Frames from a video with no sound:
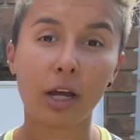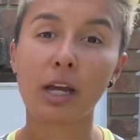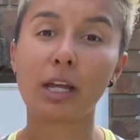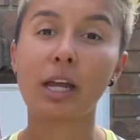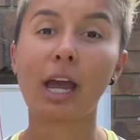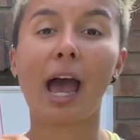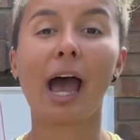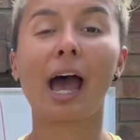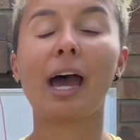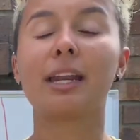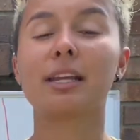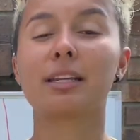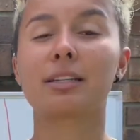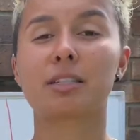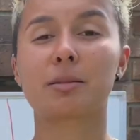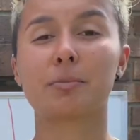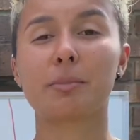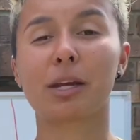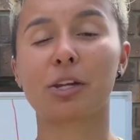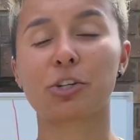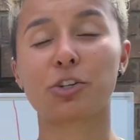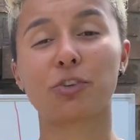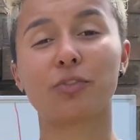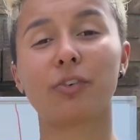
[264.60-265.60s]
adding some
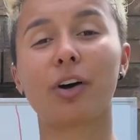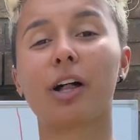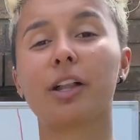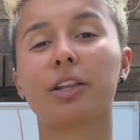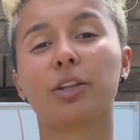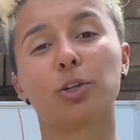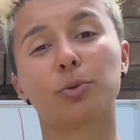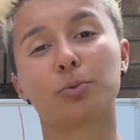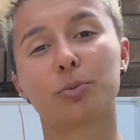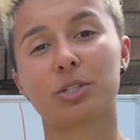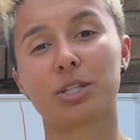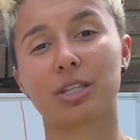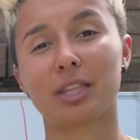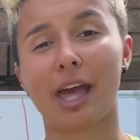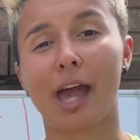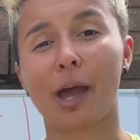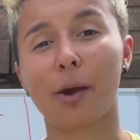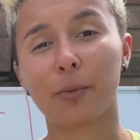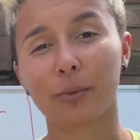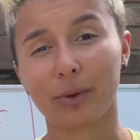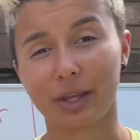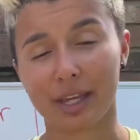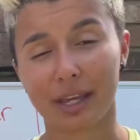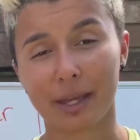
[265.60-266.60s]
extra volume to
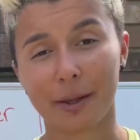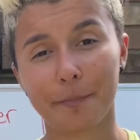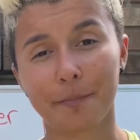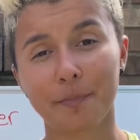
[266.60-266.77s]
that week.